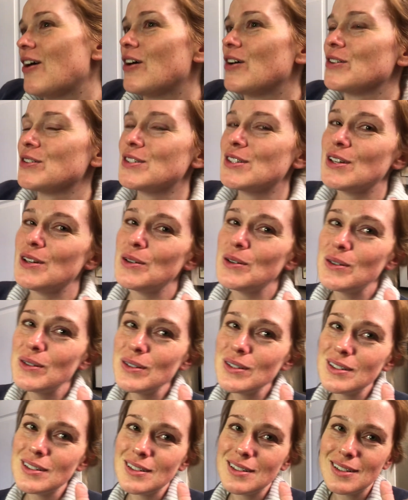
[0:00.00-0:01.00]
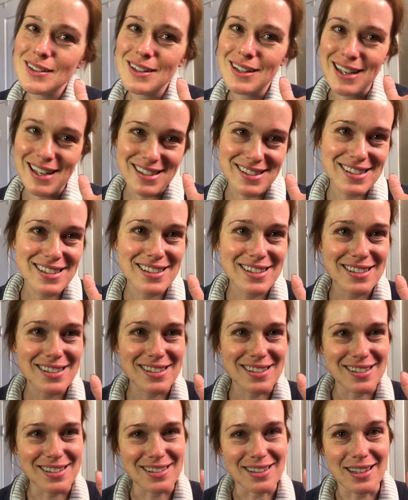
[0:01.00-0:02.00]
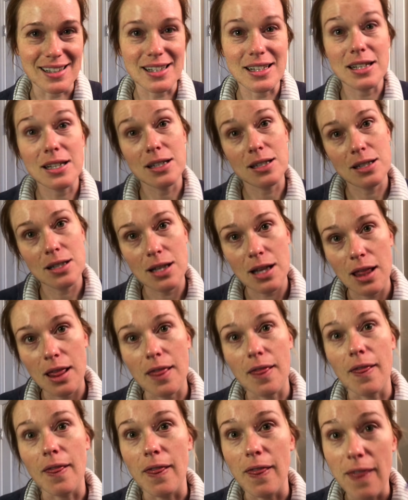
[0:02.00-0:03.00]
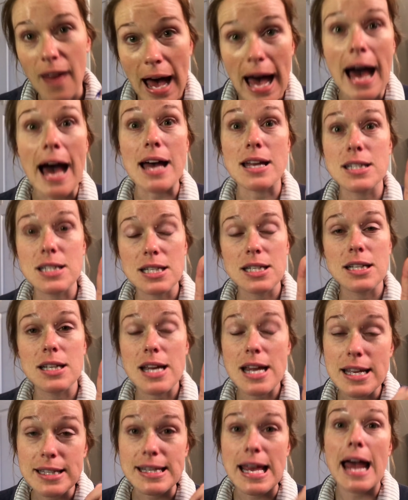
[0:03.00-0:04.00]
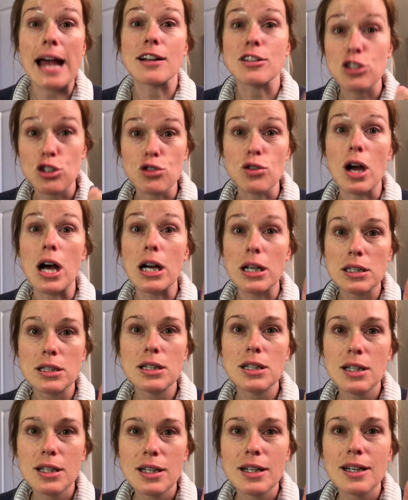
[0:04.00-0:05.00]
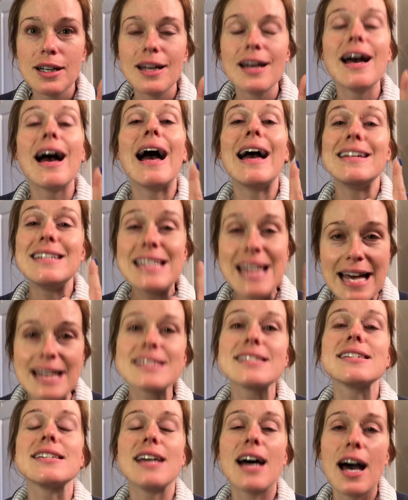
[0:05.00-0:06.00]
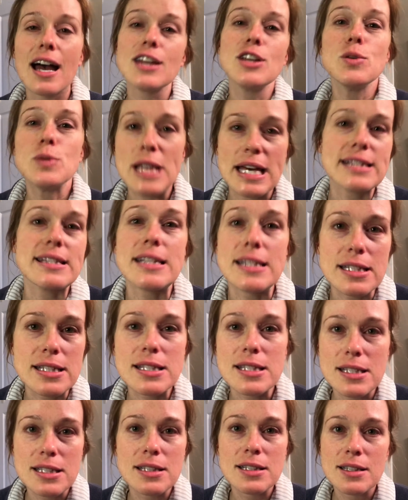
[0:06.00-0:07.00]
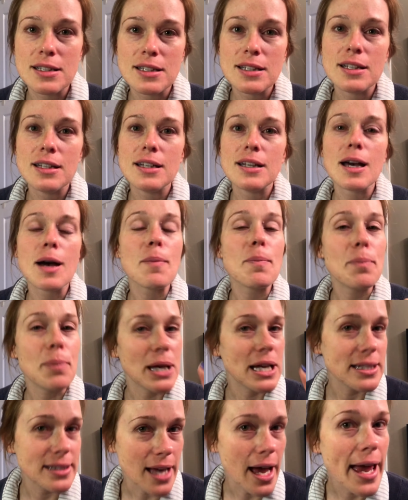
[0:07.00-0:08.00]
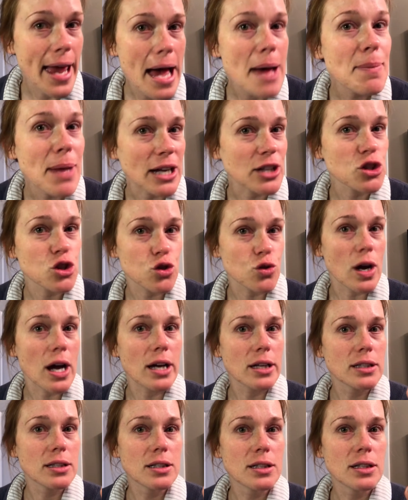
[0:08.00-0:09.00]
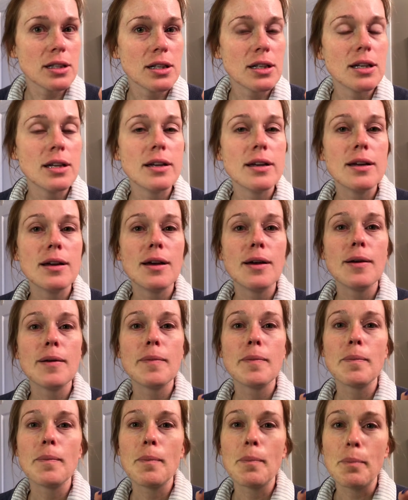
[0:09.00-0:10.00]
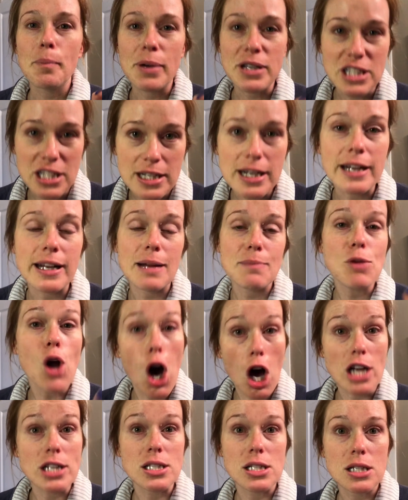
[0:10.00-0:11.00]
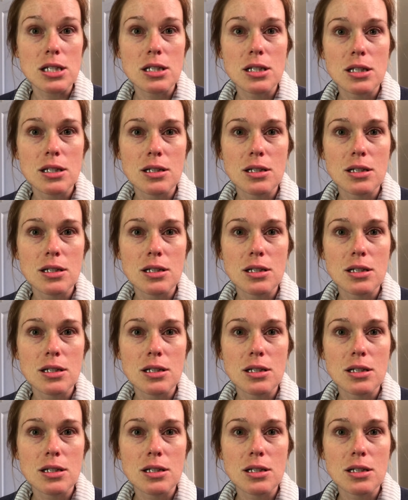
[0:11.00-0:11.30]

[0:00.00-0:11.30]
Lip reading: Also, essence, like, that is extra. And yes, I use essence because I am extra, but tonight I'm not.